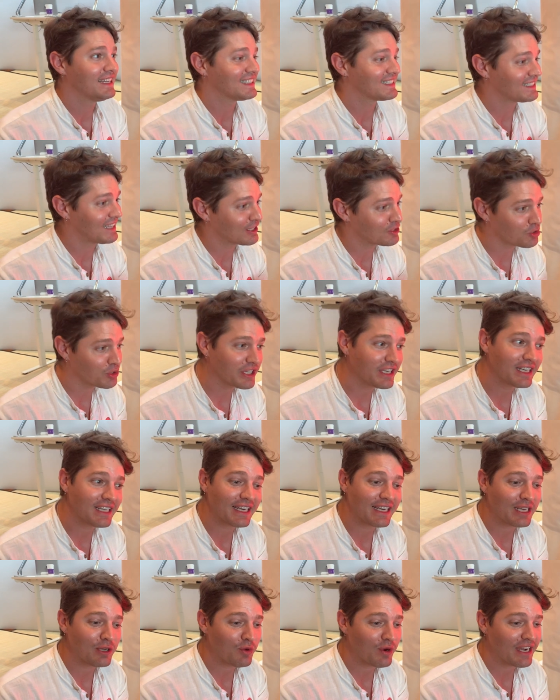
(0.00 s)
It's not treated in
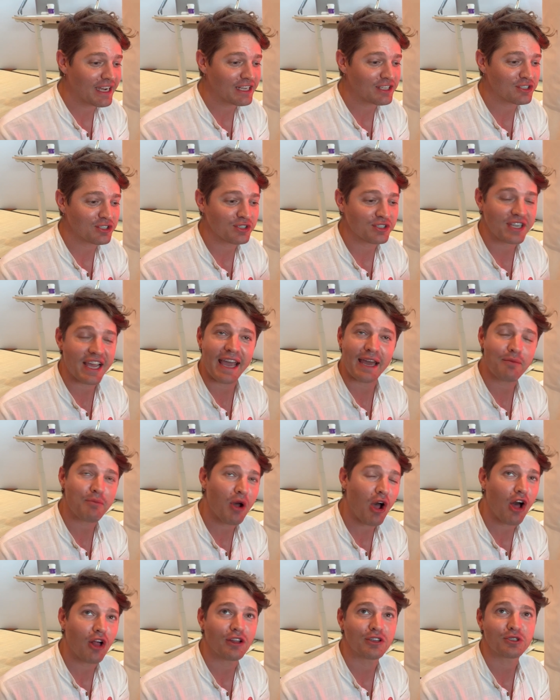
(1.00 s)
any way. It's just hand
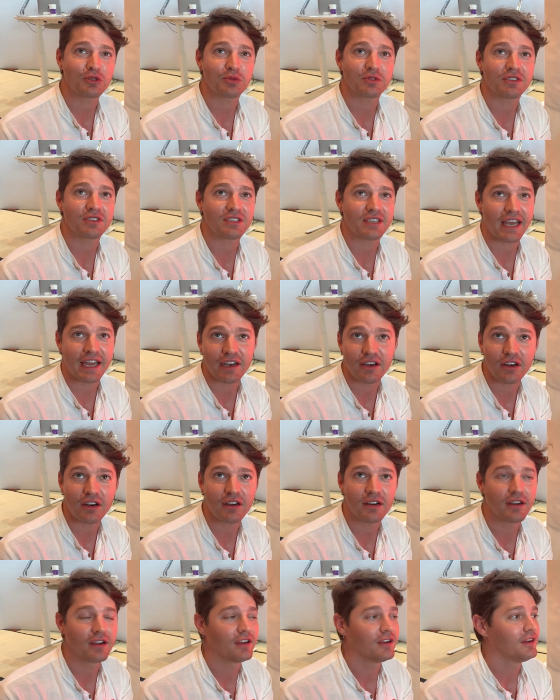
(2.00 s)
polished with a
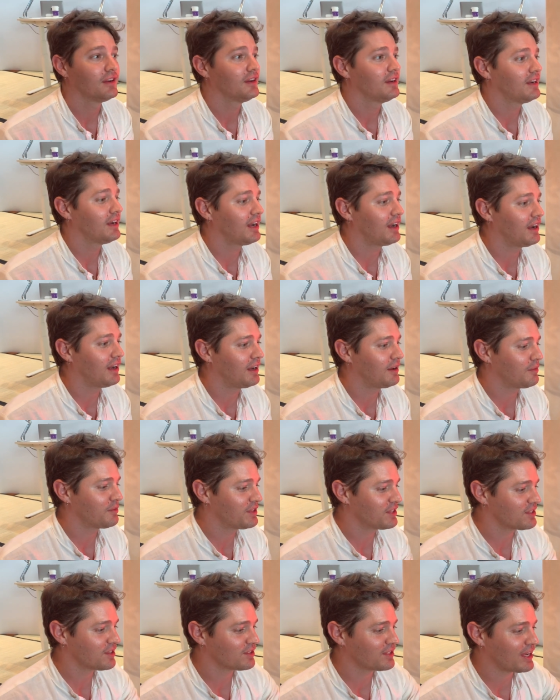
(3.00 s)
sander.
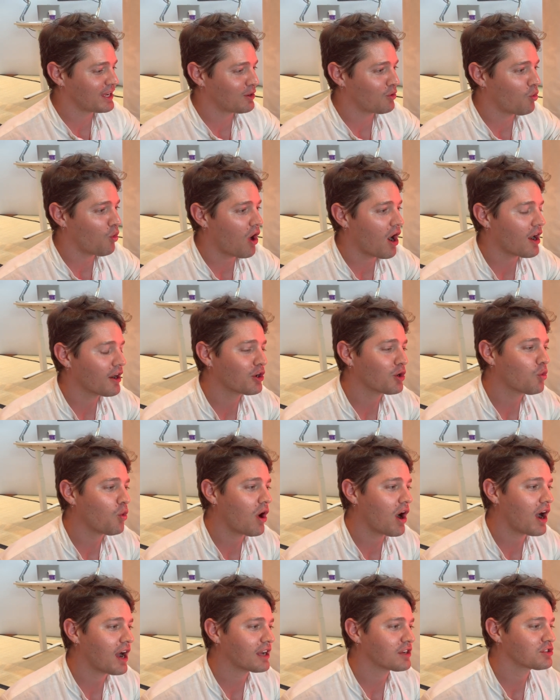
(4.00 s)
This is a water
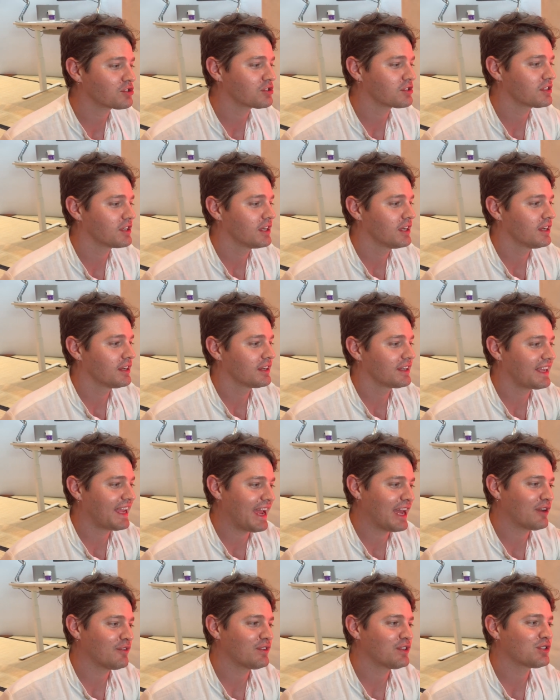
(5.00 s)
washed
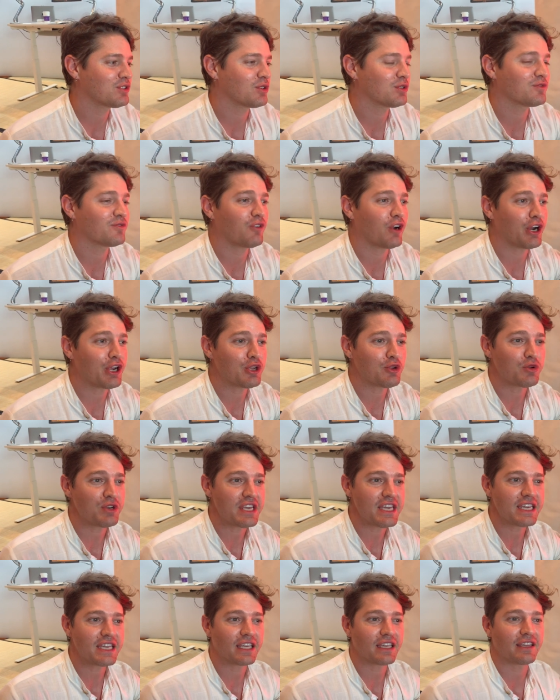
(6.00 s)
canvas, so it's very
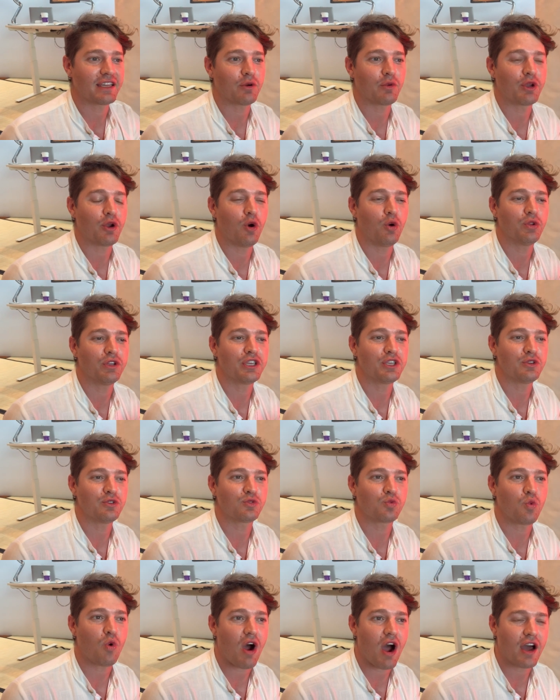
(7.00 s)
unique in that we only
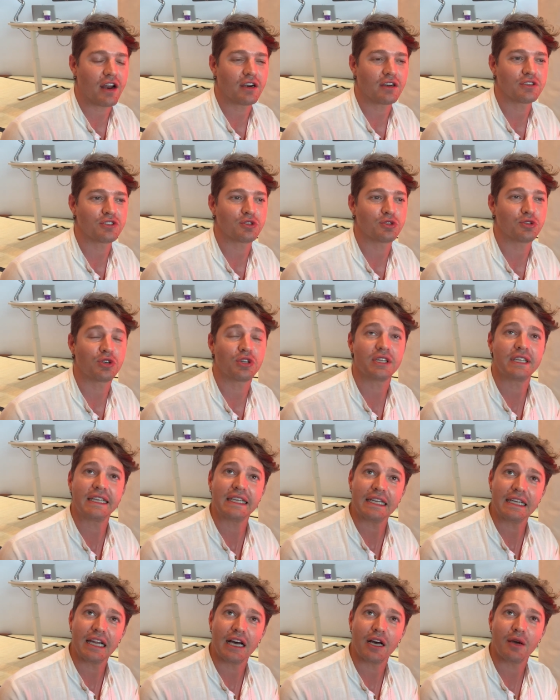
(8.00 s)
use water to
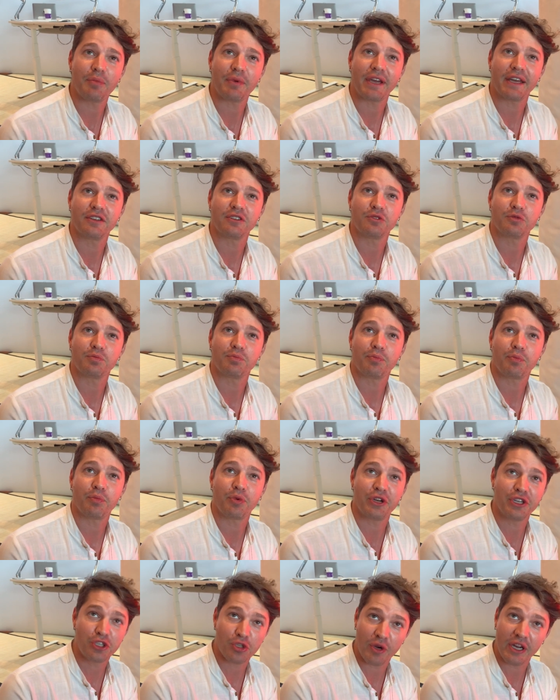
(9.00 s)
clean it up and
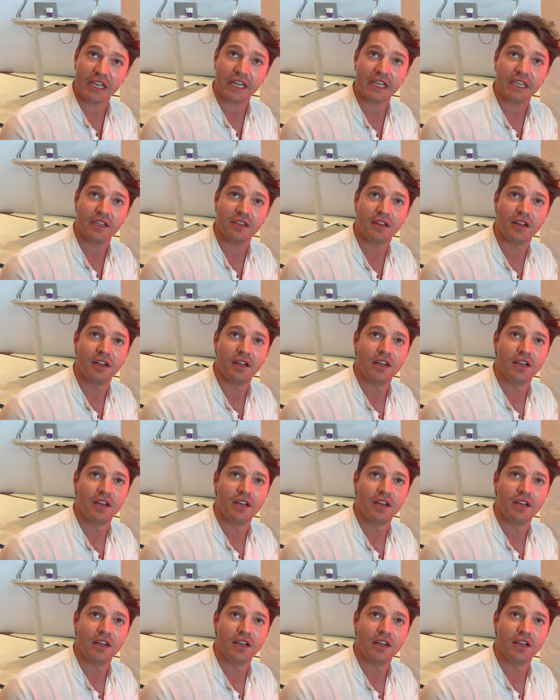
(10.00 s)
pre-shrink it.